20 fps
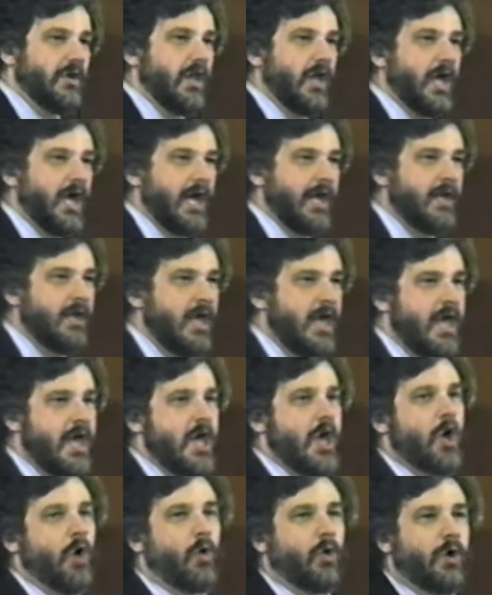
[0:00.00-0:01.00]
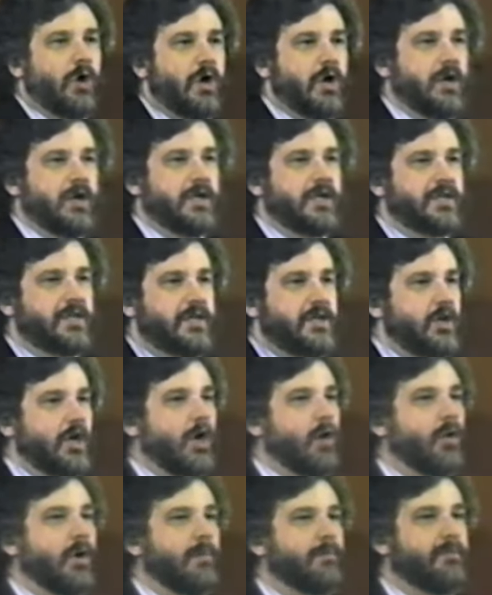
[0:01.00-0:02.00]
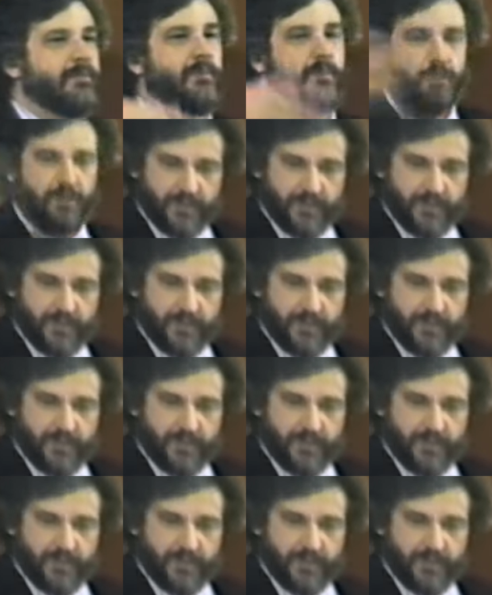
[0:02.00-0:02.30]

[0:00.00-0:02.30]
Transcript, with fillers: line or, you know, uh,